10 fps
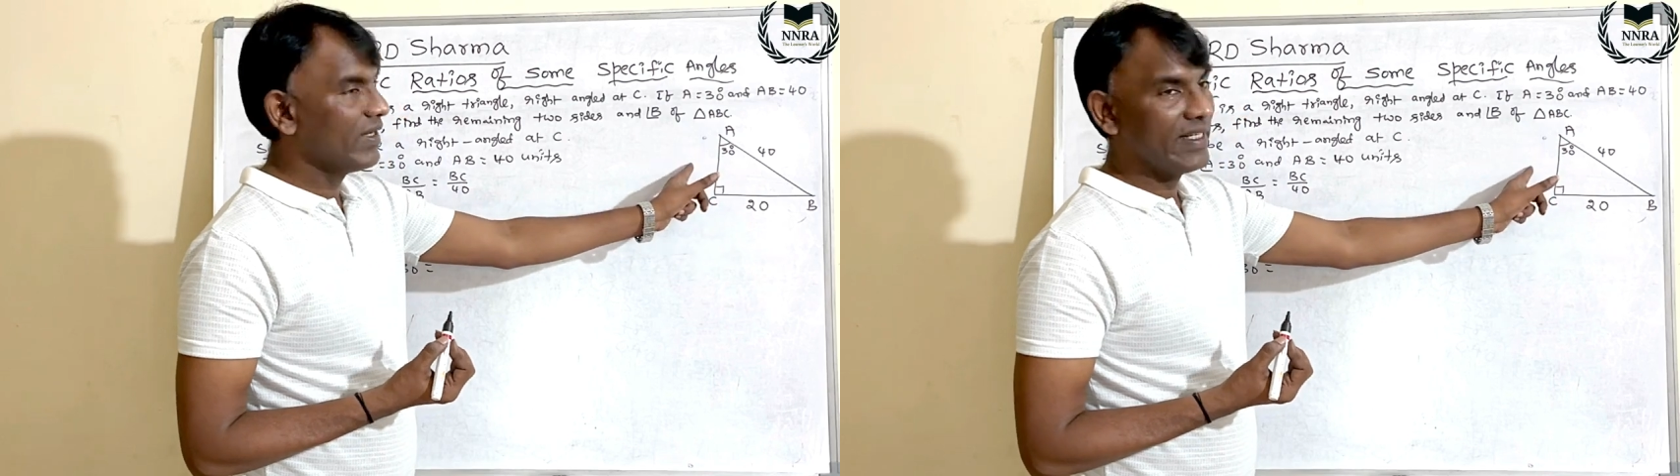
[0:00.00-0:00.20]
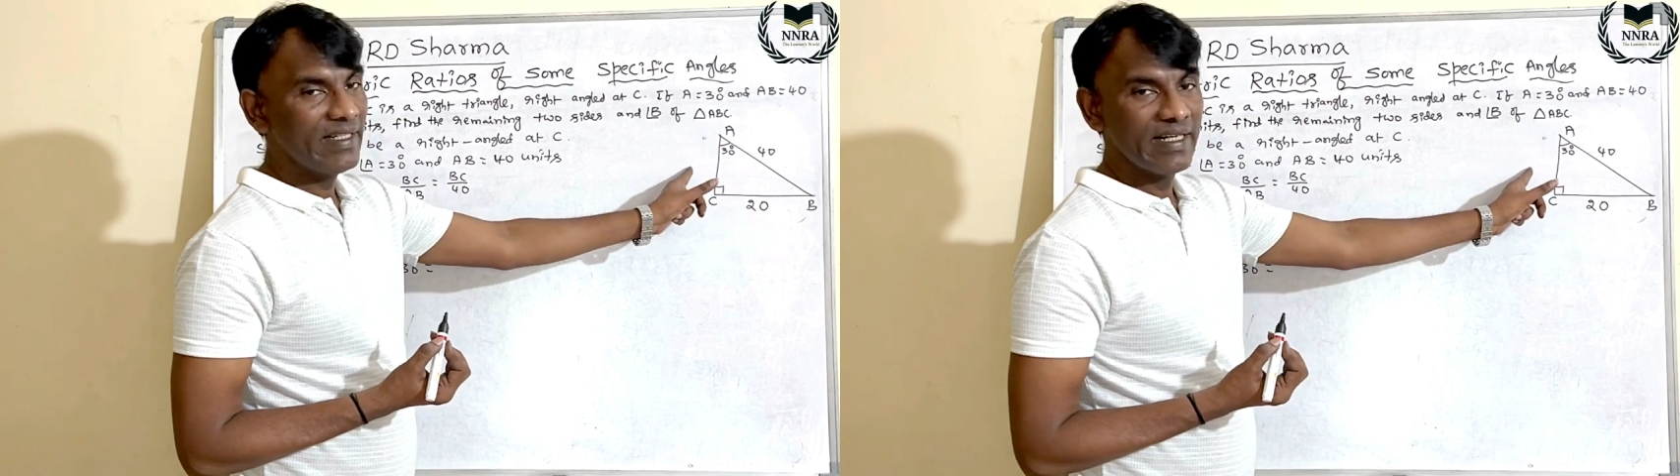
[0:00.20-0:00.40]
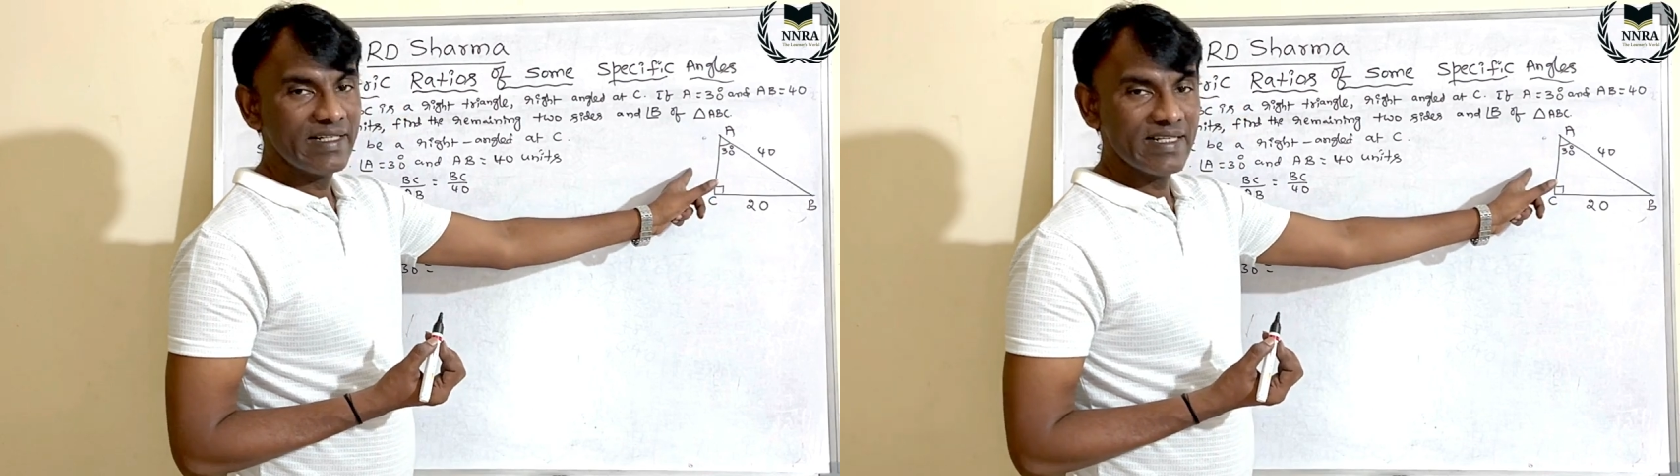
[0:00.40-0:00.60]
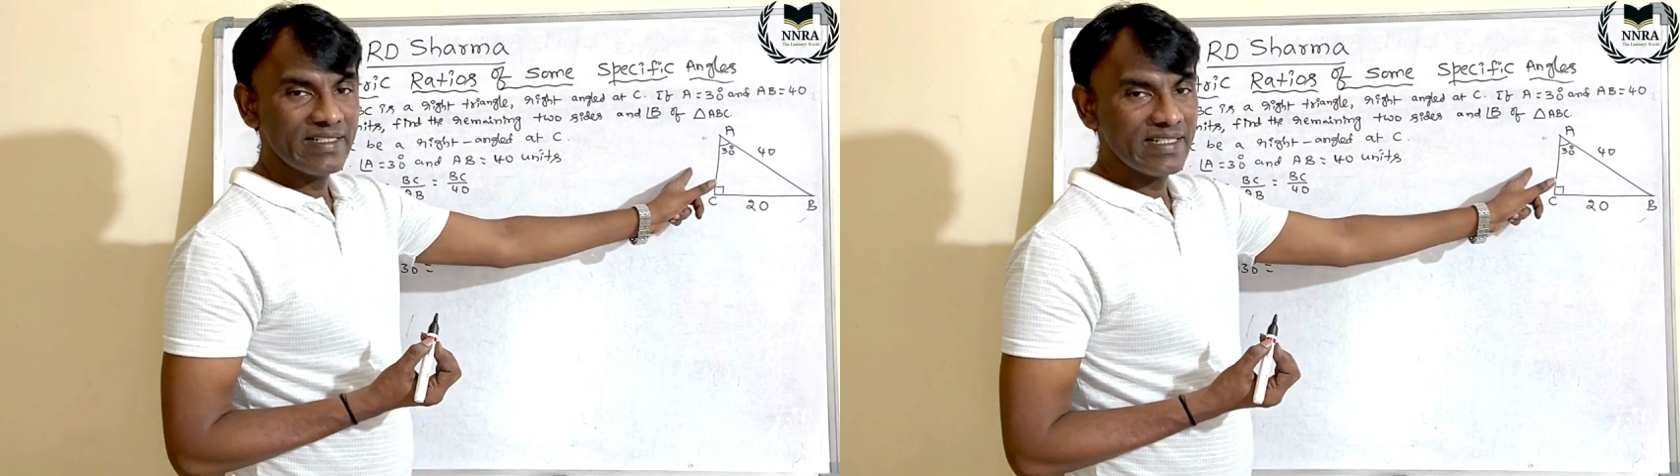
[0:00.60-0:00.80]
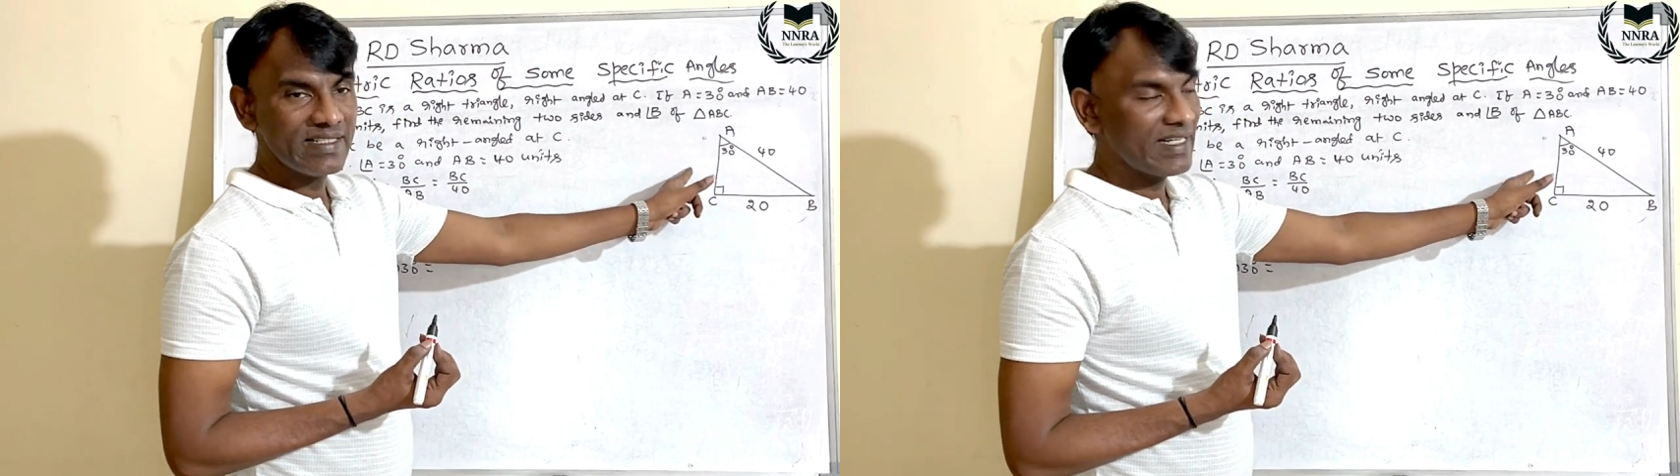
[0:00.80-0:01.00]
by
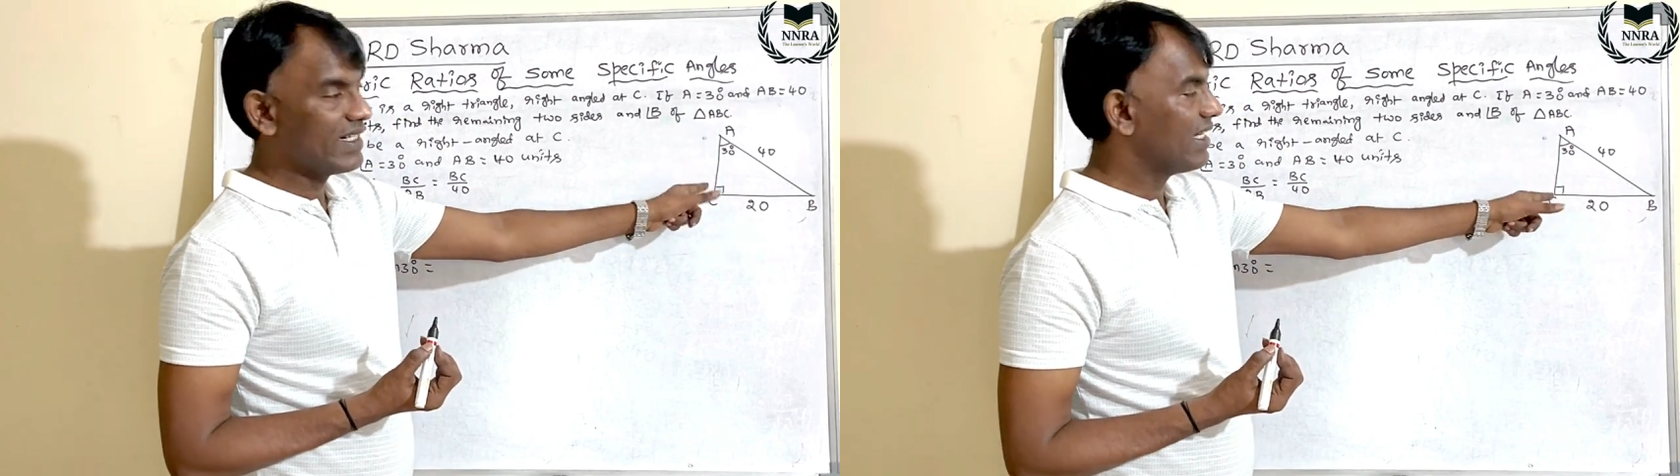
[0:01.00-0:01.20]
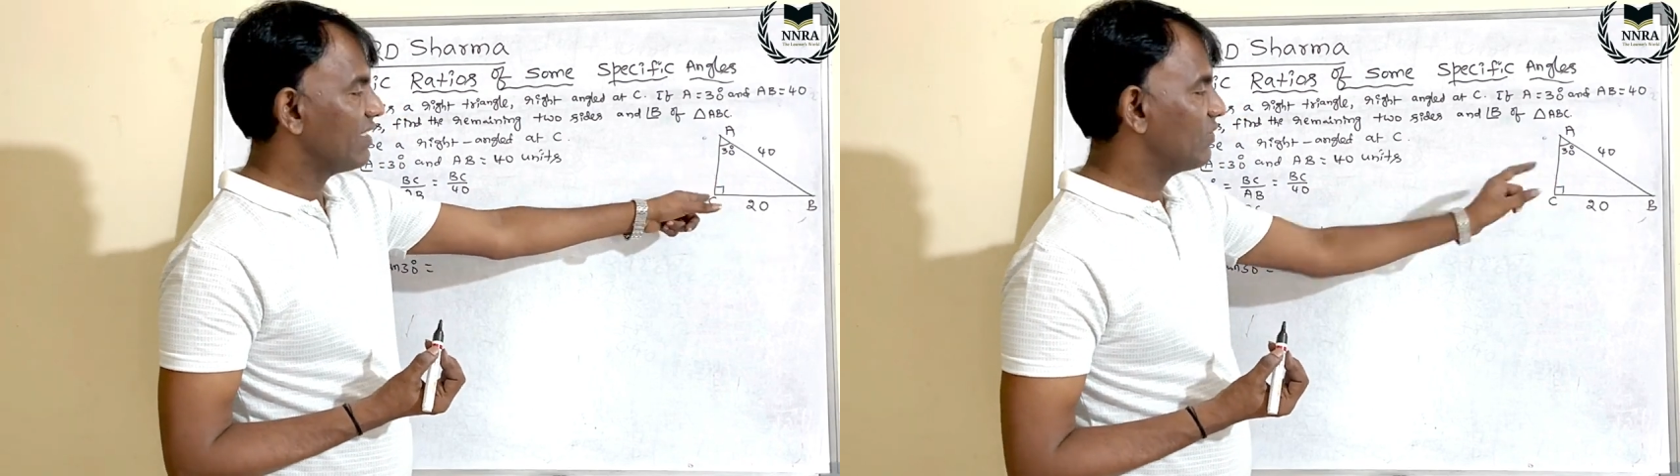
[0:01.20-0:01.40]
adjacent side.